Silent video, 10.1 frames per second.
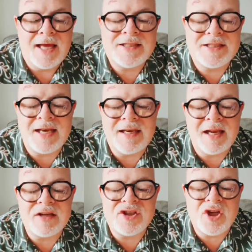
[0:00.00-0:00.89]
and
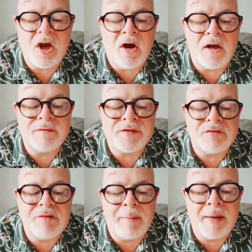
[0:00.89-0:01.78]
sending a shard of
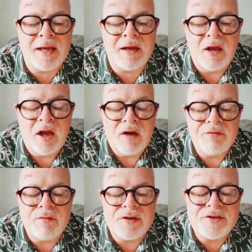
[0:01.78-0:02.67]
ceramic
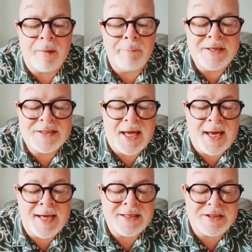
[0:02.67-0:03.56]
through the zombie's
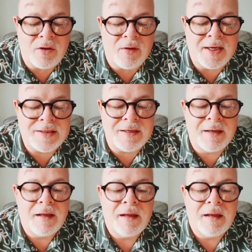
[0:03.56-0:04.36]
eye socket.